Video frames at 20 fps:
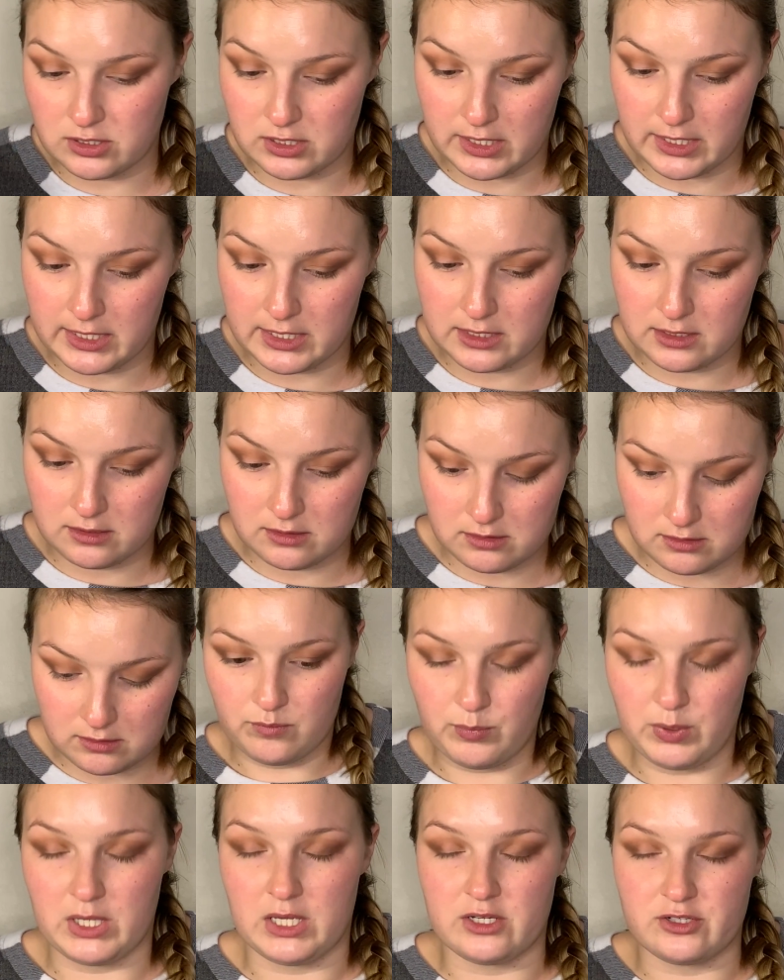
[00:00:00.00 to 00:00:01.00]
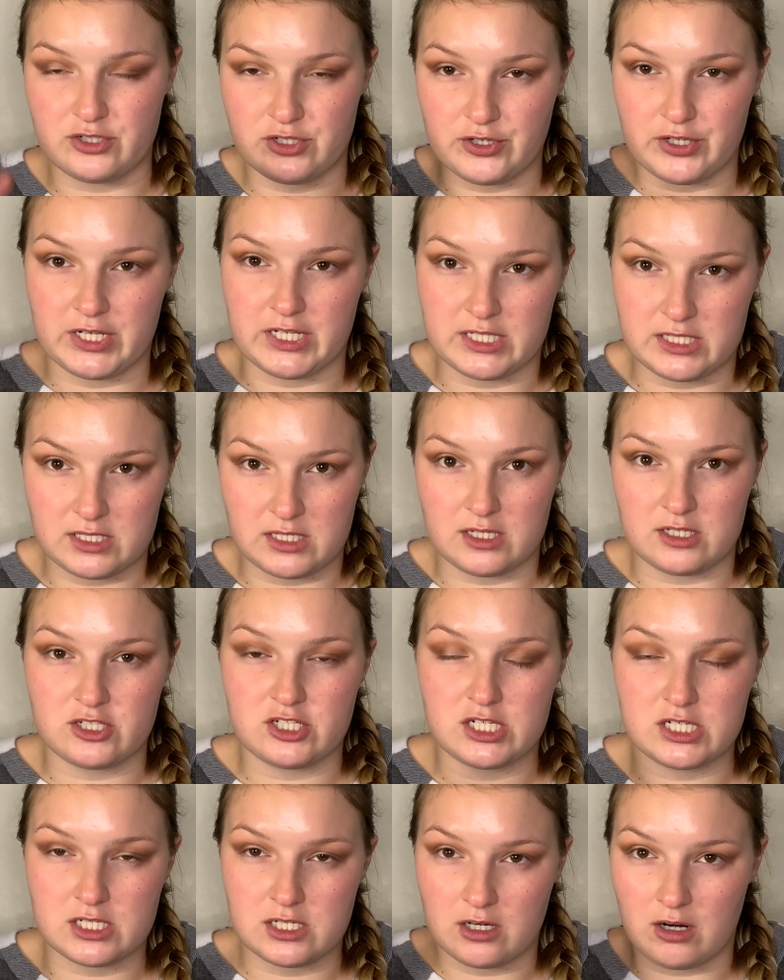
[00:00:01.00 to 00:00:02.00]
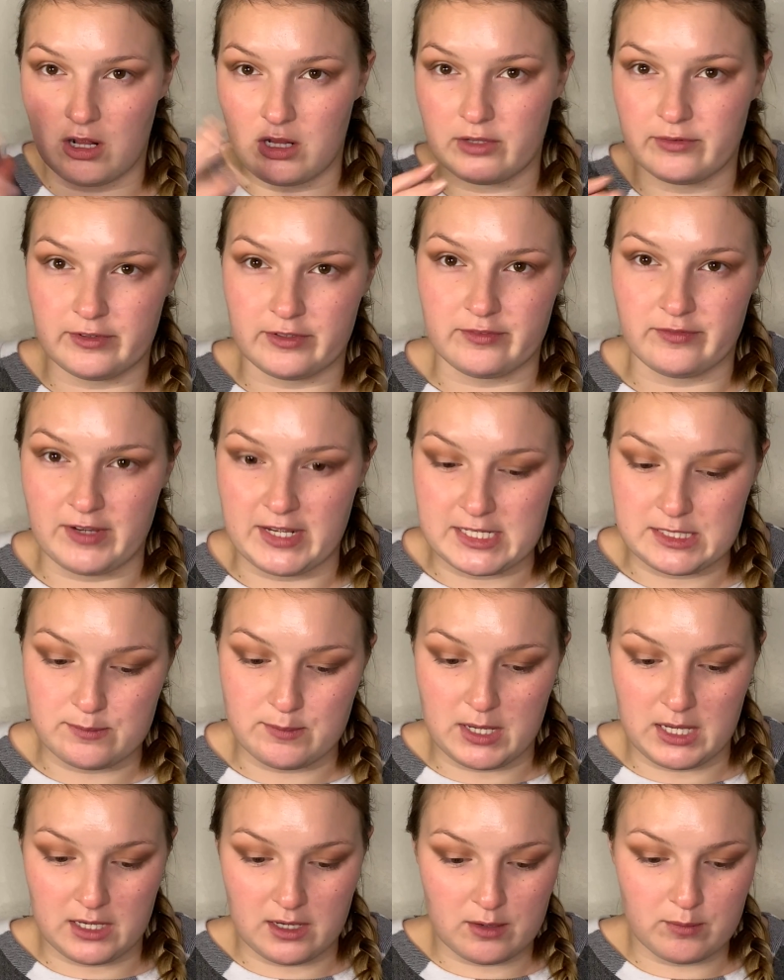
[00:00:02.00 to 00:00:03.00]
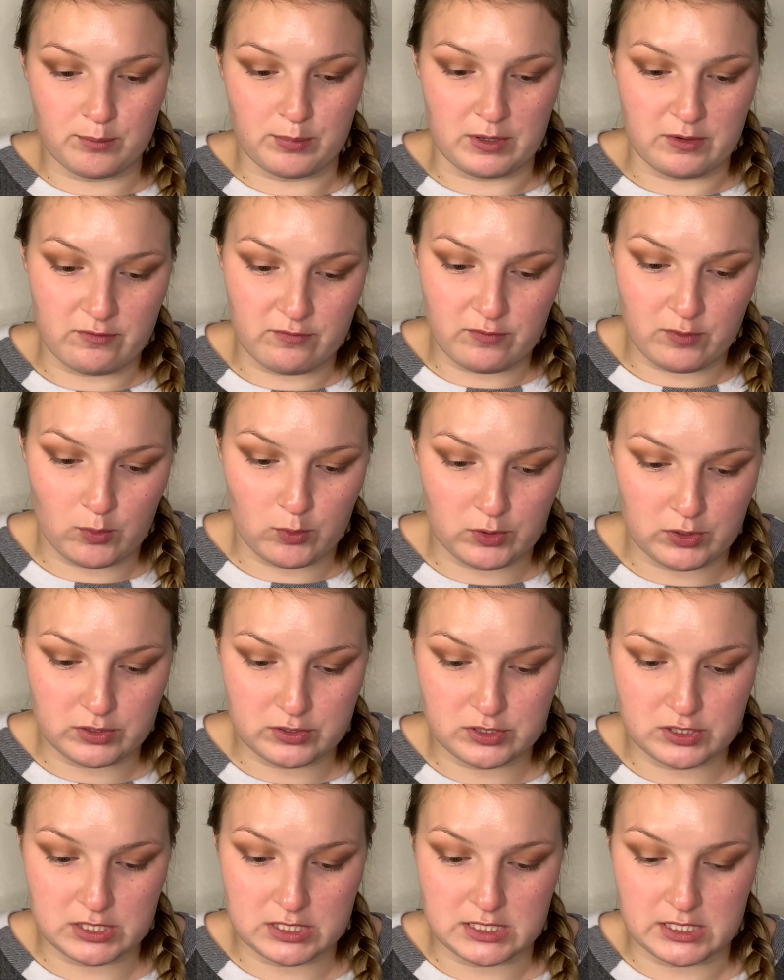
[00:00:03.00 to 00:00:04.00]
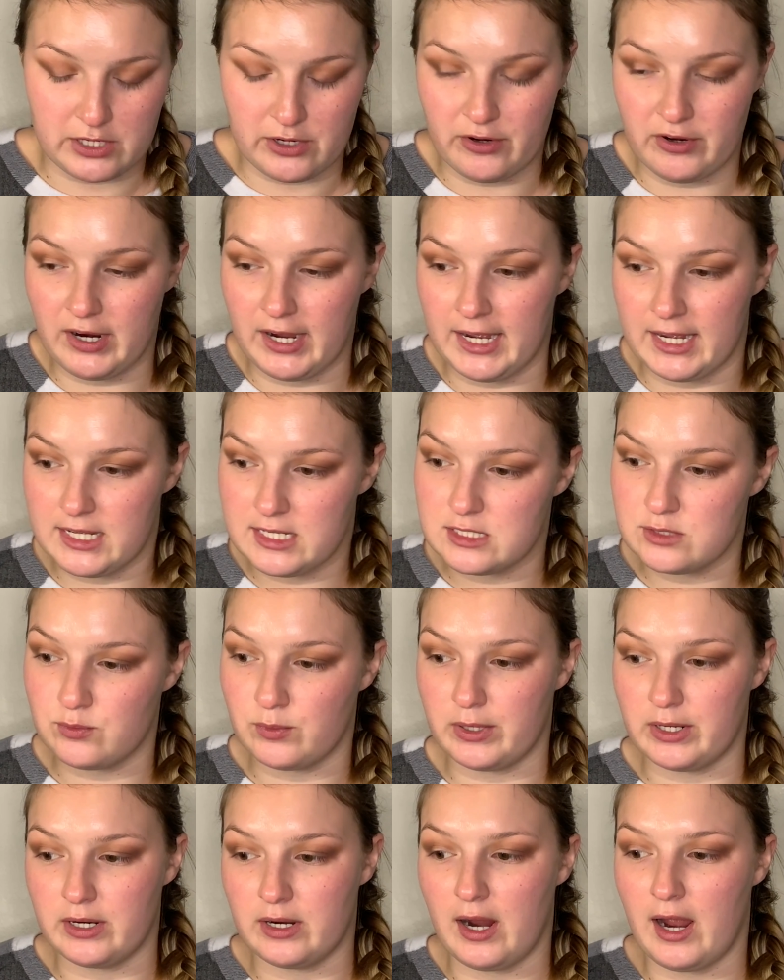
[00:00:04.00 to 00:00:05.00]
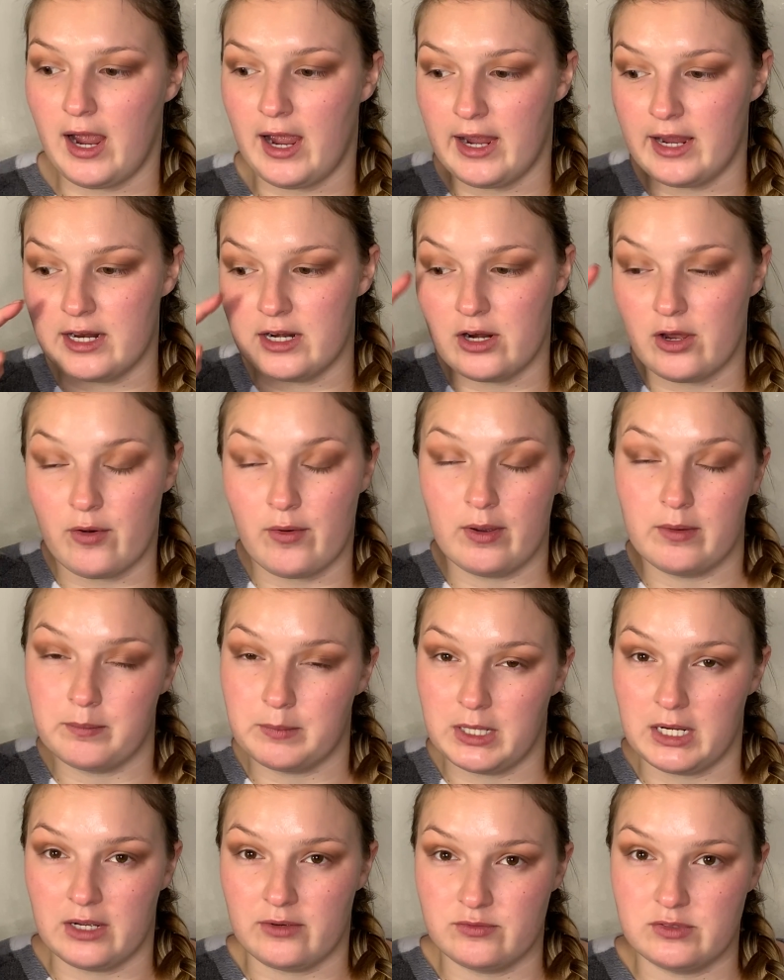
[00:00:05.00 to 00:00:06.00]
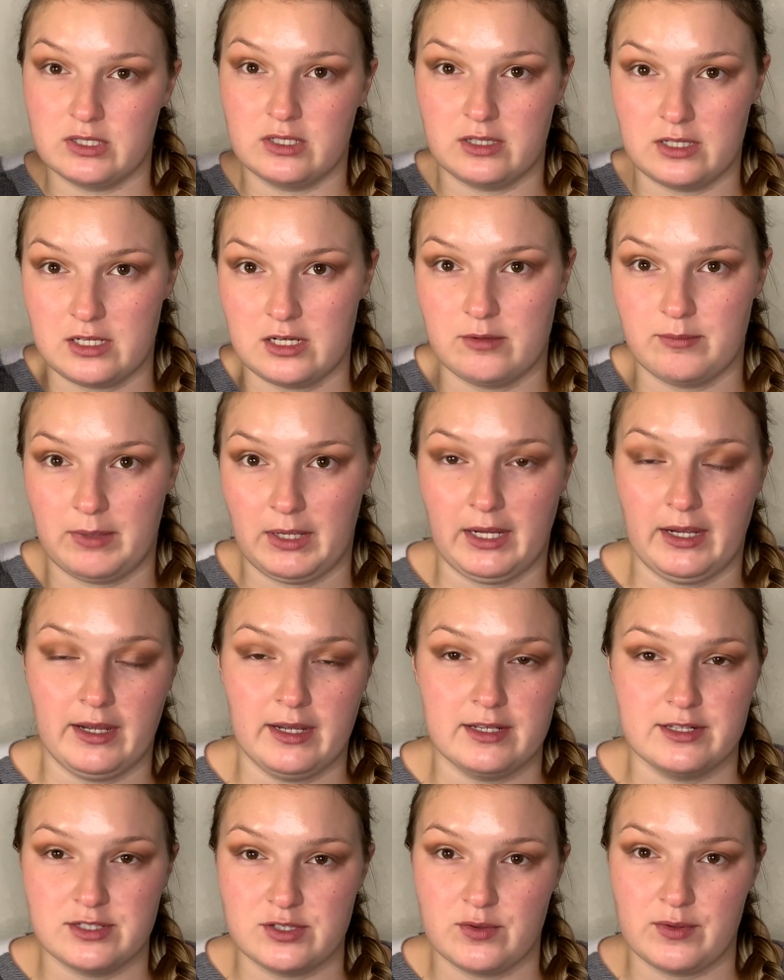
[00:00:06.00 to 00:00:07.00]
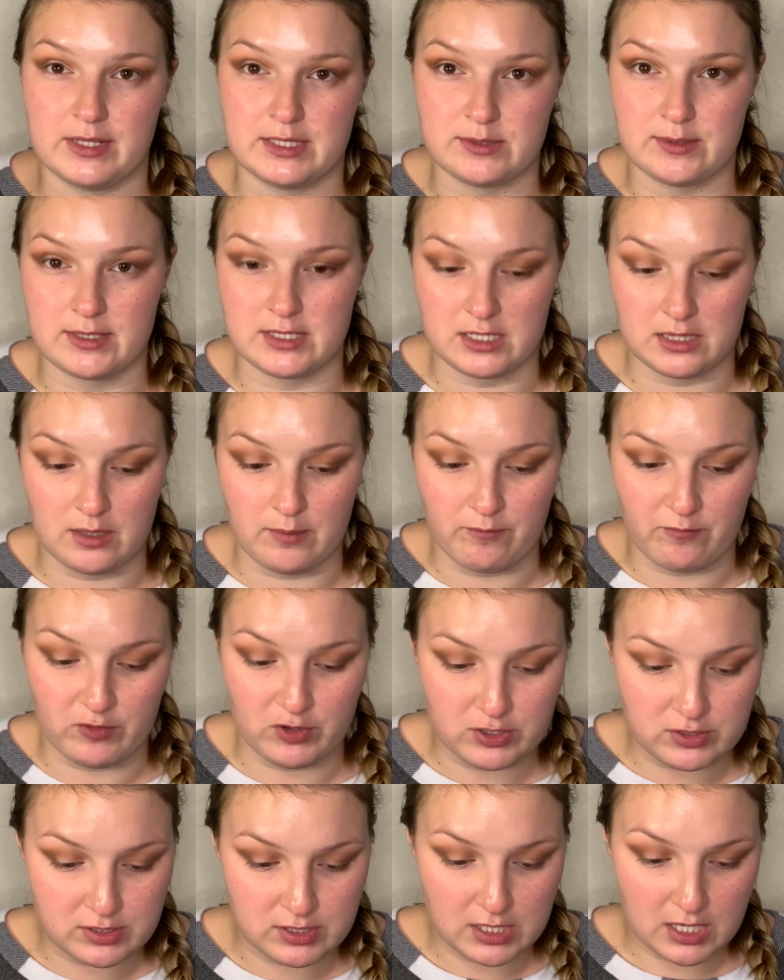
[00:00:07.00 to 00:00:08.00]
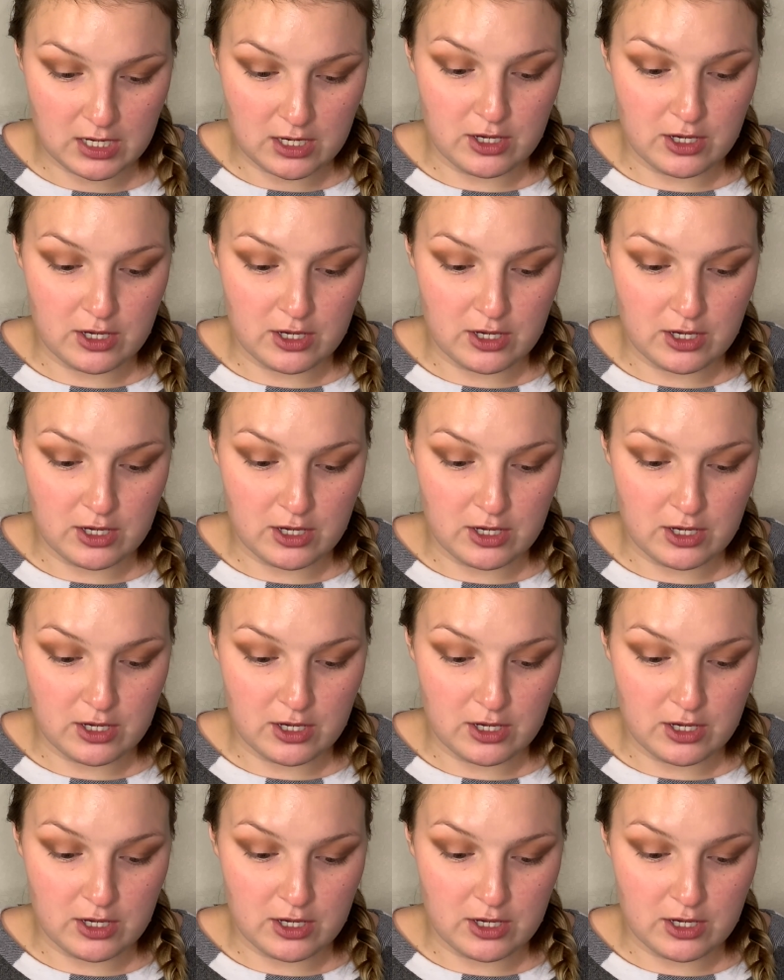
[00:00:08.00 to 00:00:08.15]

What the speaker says: line because she did all of her face makeup before she did her eyes, where I know I'm going to have to clean up my eyes, so that's why I did them first.